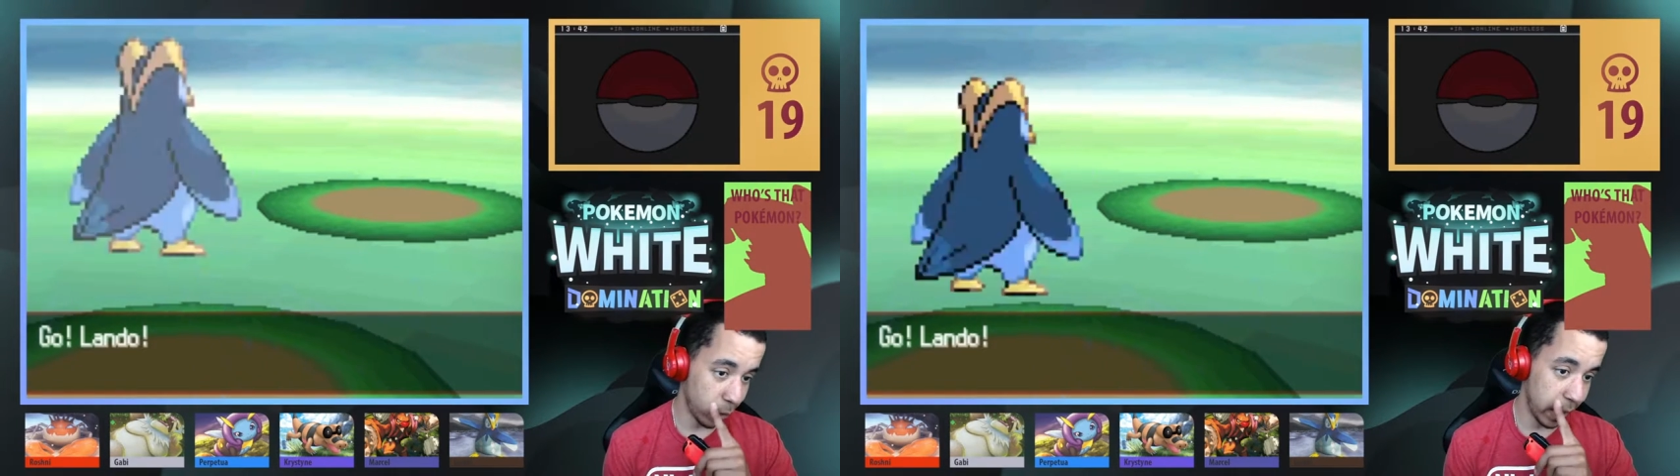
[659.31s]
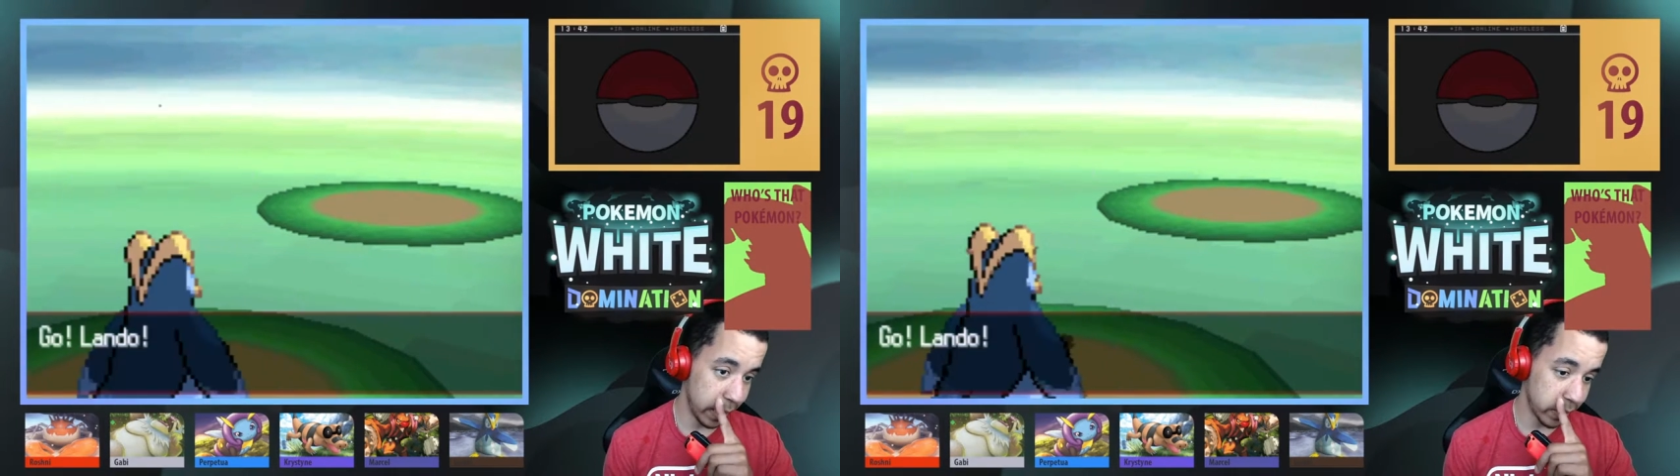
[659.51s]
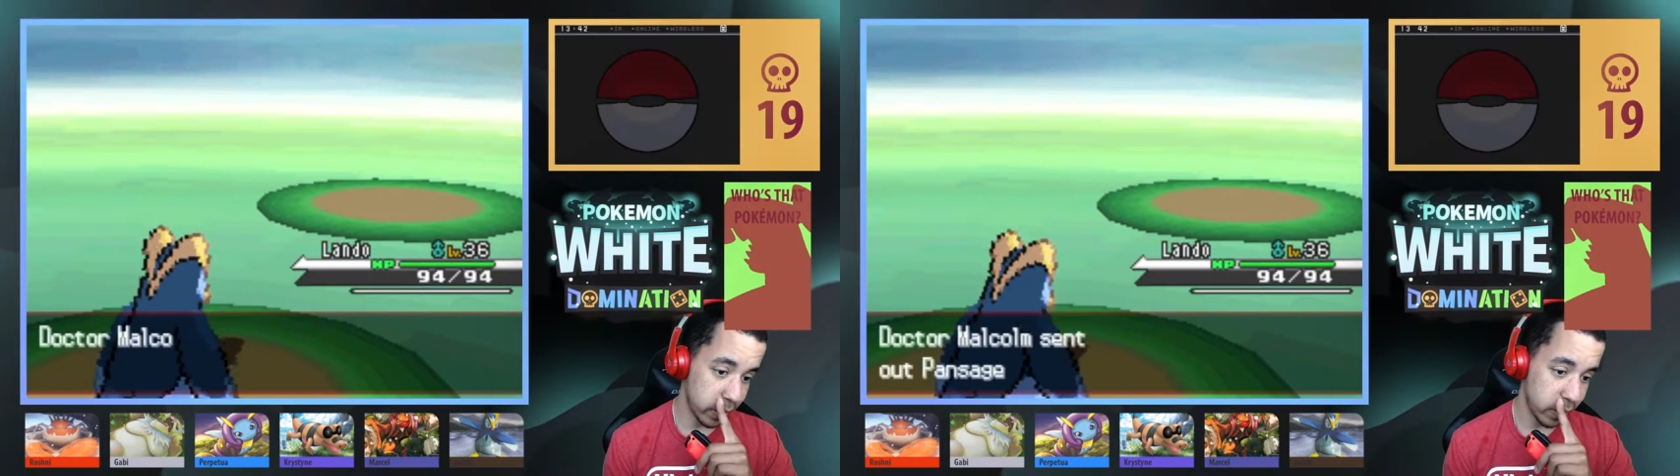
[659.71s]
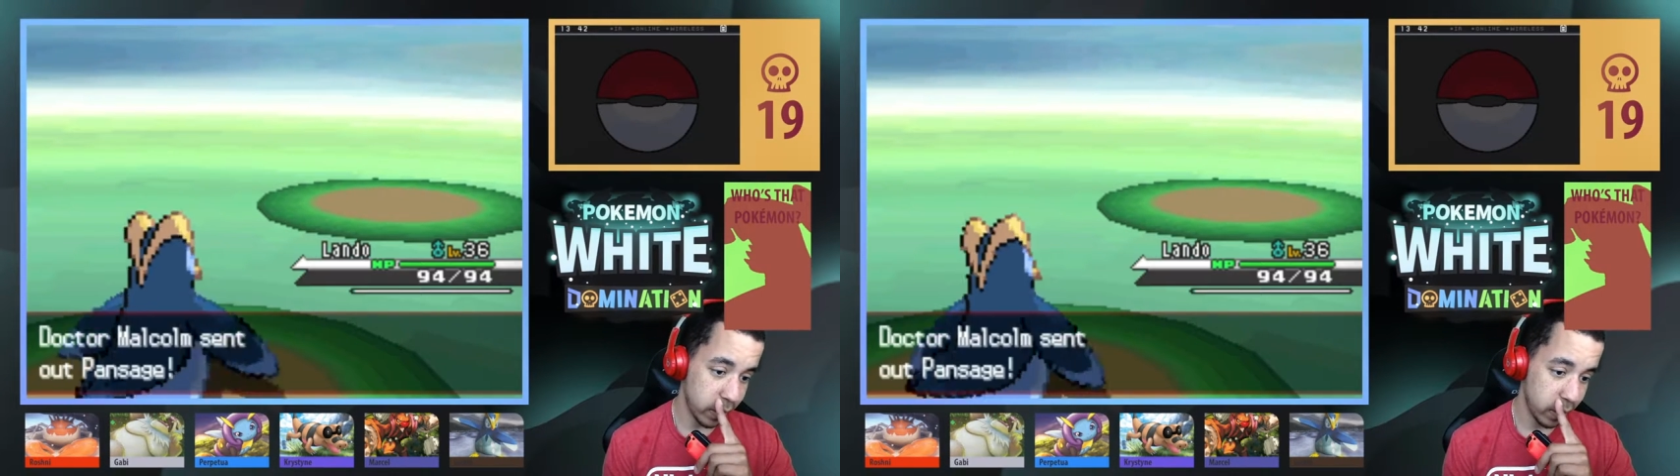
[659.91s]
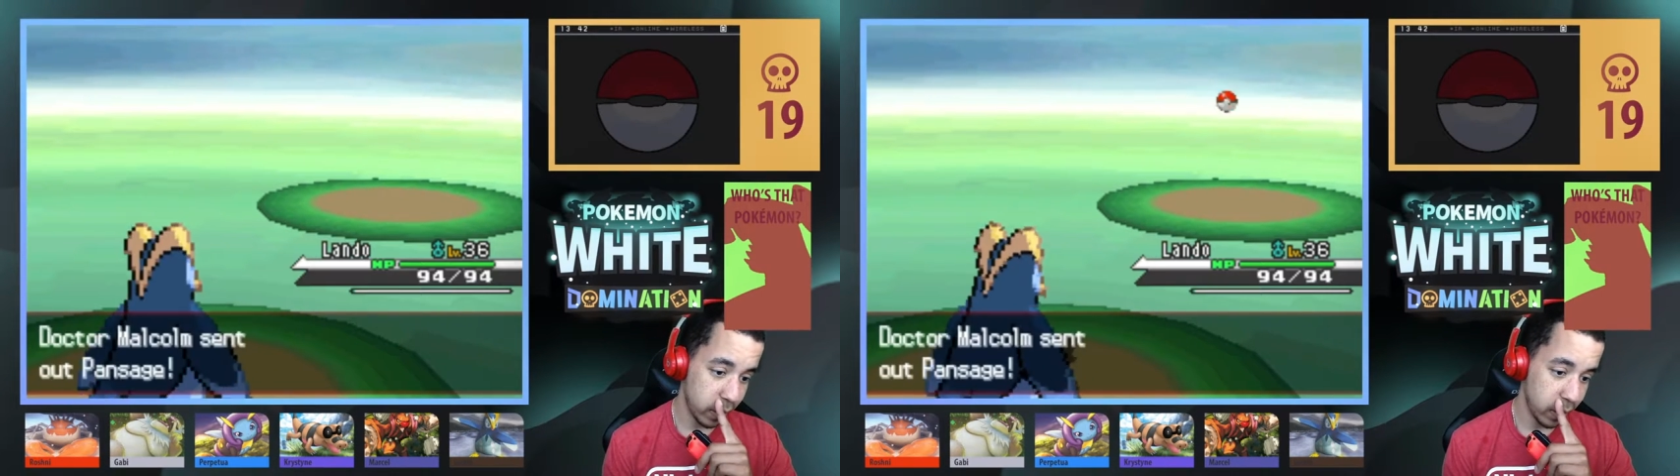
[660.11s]
raised
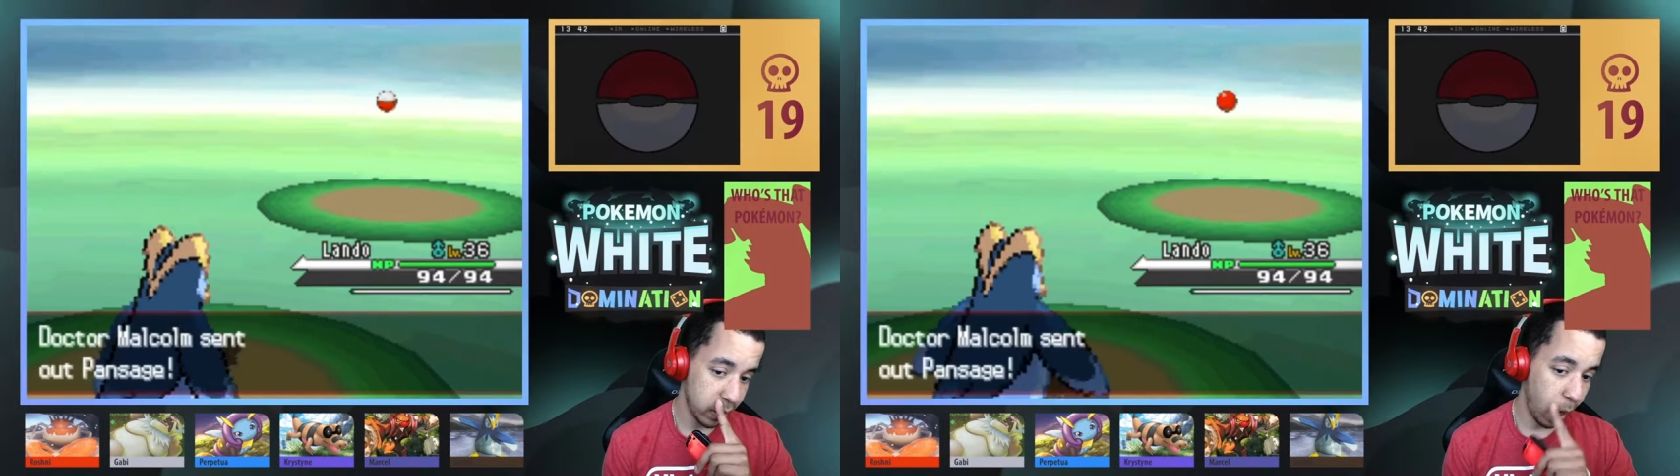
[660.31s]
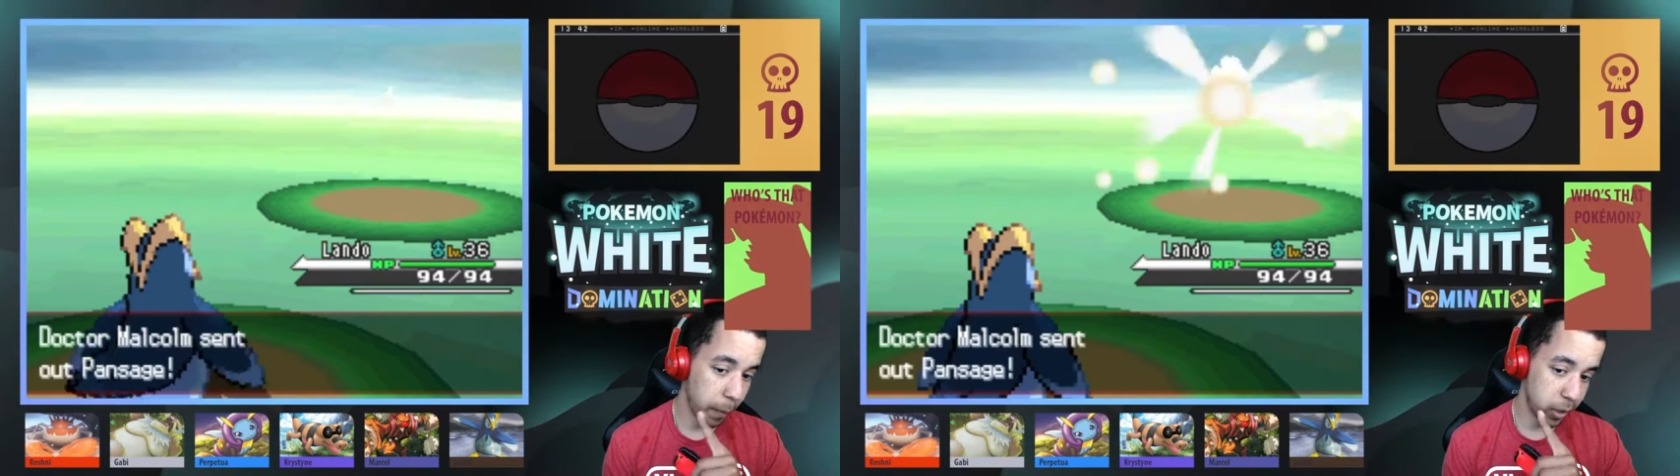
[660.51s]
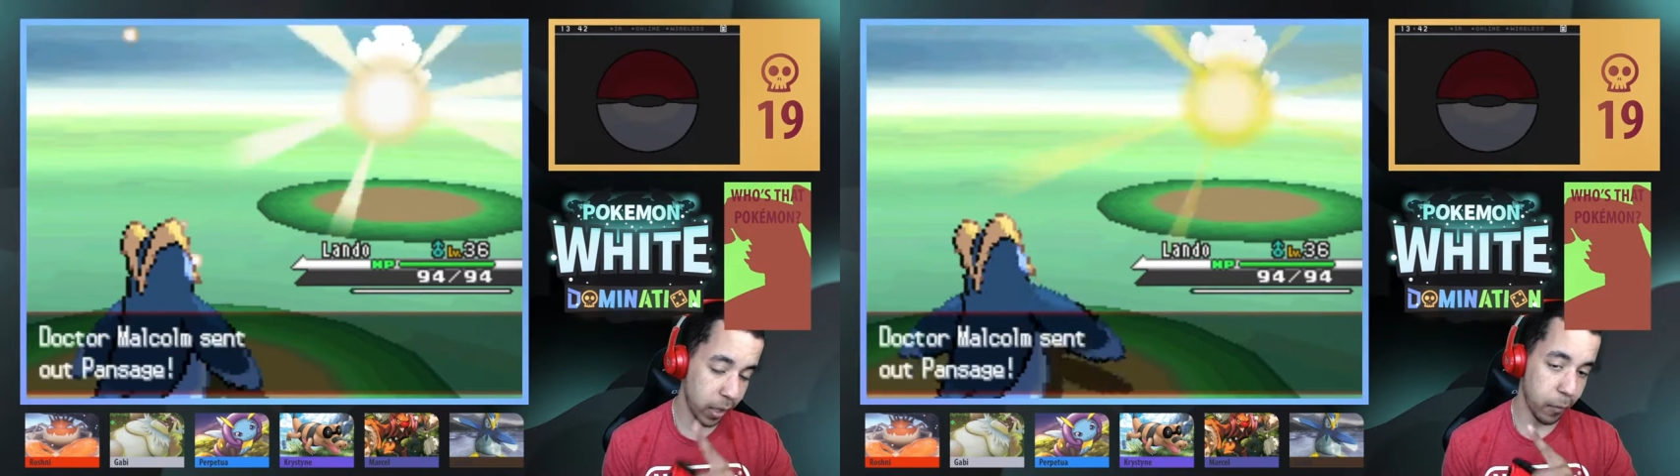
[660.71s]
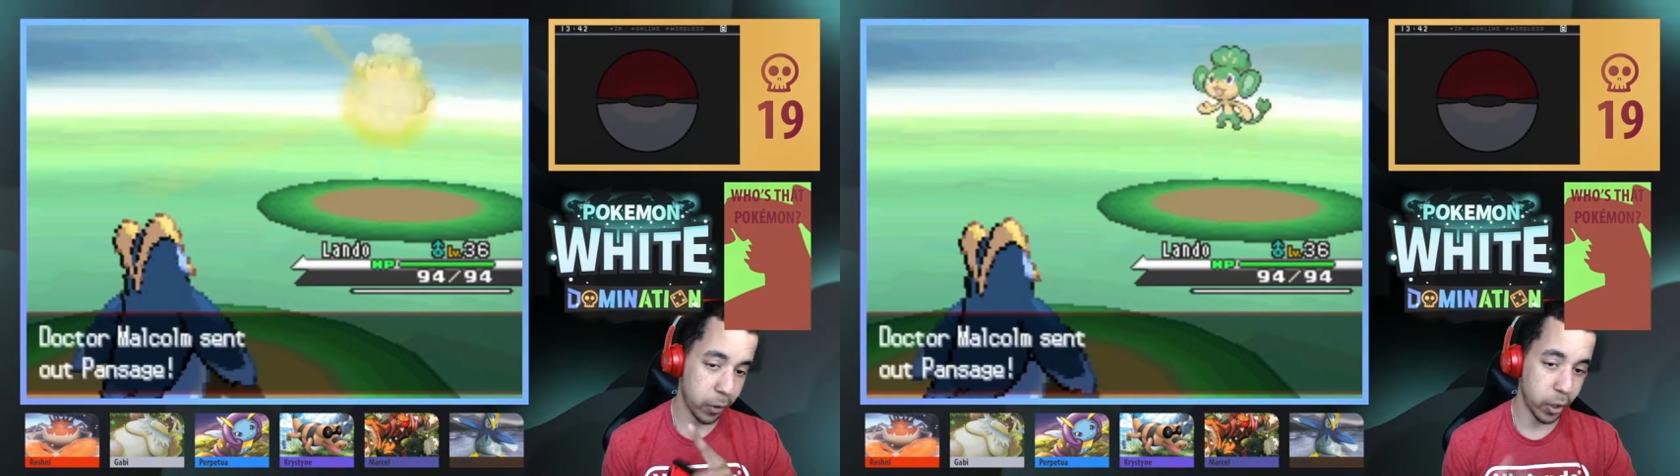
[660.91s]
up to level